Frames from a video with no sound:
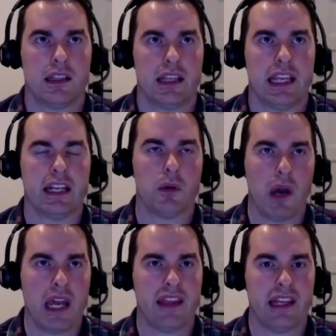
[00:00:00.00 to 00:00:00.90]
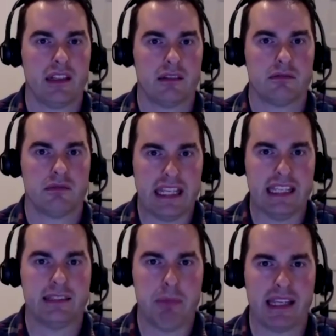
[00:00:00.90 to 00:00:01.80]
in a way that he
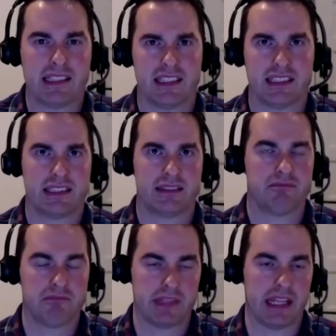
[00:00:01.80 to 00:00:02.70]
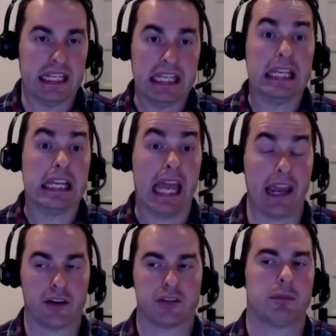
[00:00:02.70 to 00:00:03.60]
makes us that he
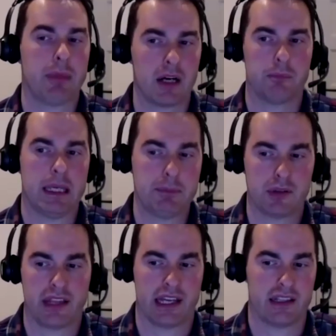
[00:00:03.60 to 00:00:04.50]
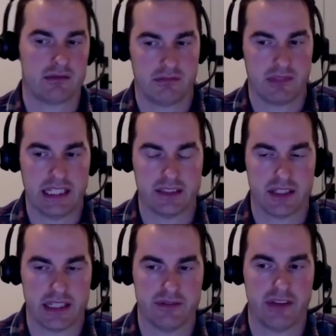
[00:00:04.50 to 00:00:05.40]
cares about people that he's
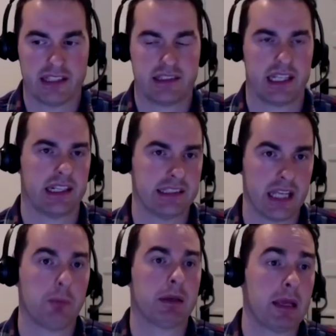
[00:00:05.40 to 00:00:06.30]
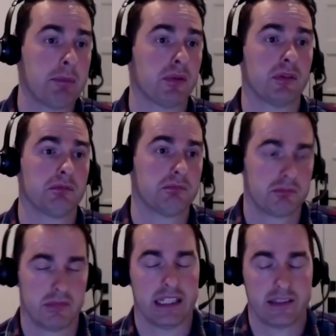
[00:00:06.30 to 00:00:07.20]
investing and he's helping people
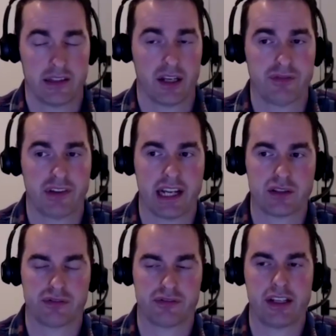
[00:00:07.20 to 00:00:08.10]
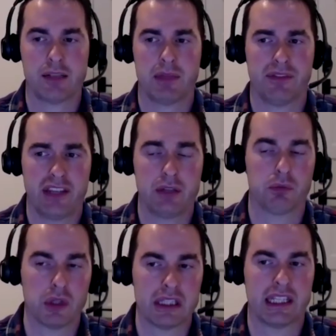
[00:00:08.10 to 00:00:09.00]
get to their financial freedom if he
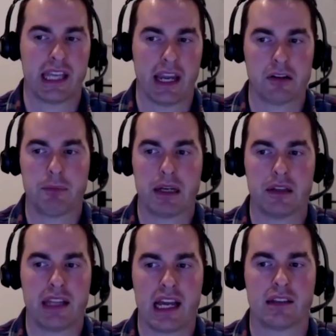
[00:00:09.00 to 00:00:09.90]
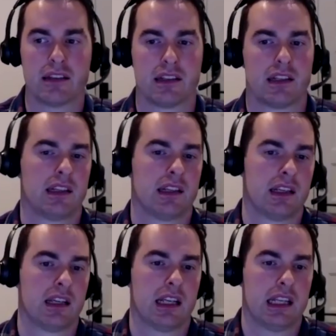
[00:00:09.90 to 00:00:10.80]
really cared about that
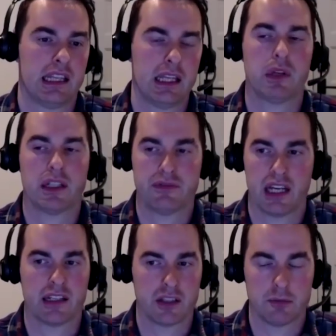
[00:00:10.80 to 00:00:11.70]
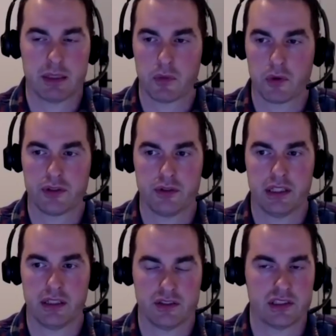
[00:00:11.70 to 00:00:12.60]
he would have done a little bit more due
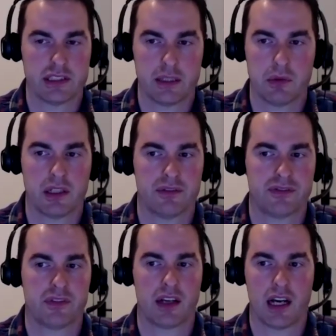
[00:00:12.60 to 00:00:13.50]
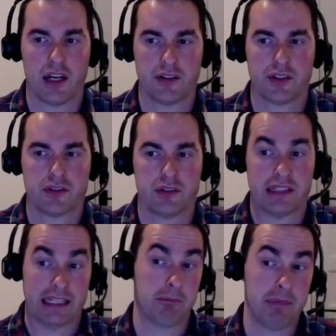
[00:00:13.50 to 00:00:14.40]
diligence. He would have under
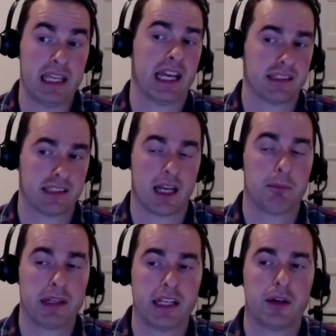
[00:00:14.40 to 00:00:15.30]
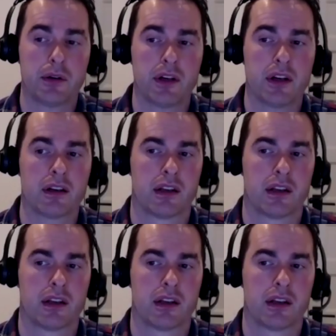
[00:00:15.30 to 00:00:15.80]
like me as a company owner.